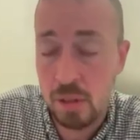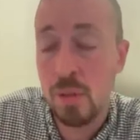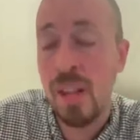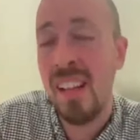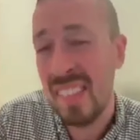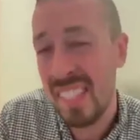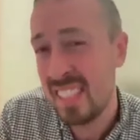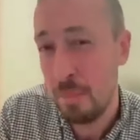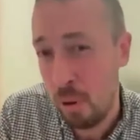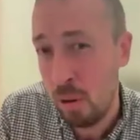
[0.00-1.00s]
So this
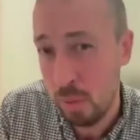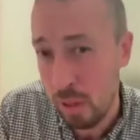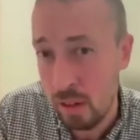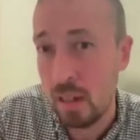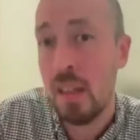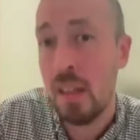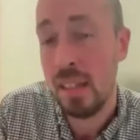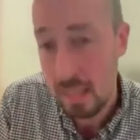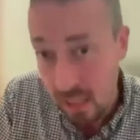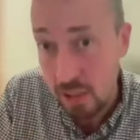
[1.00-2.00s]
is the part where
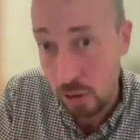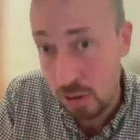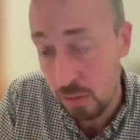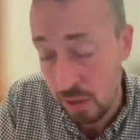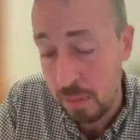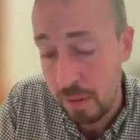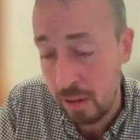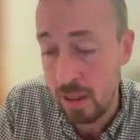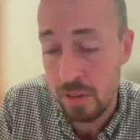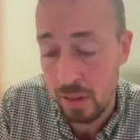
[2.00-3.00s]
it does start to really
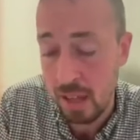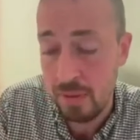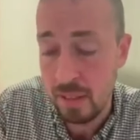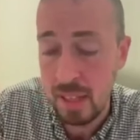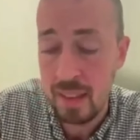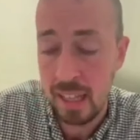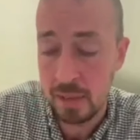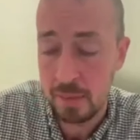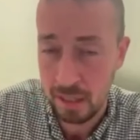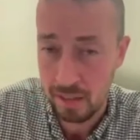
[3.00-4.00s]
parallel the life and death
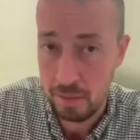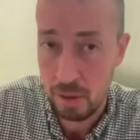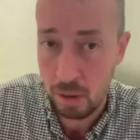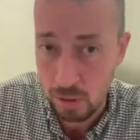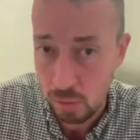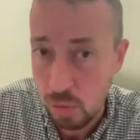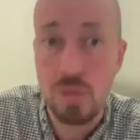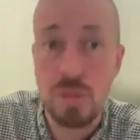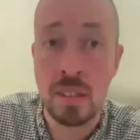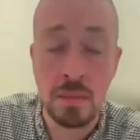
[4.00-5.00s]
aspect of Pharaoh's
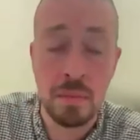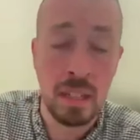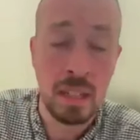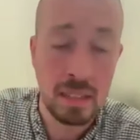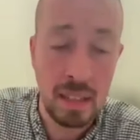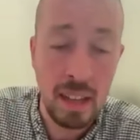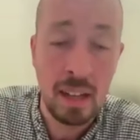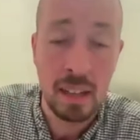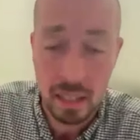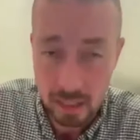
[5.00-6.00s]
cruelty to Bnei
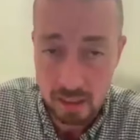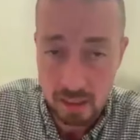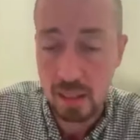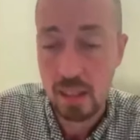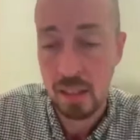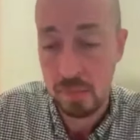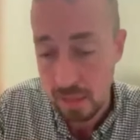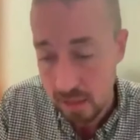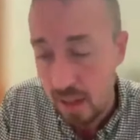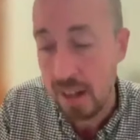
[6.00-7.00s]
Israel in
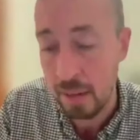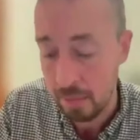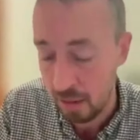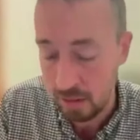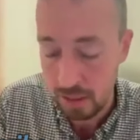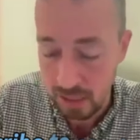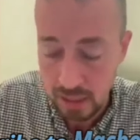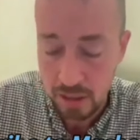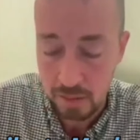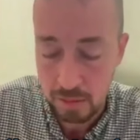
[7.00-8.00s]
Mitzrayim, in, in
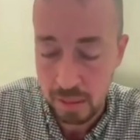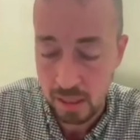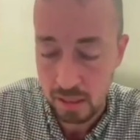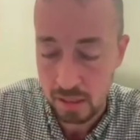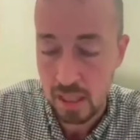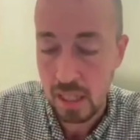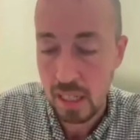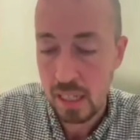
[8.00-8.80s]
Egypt, because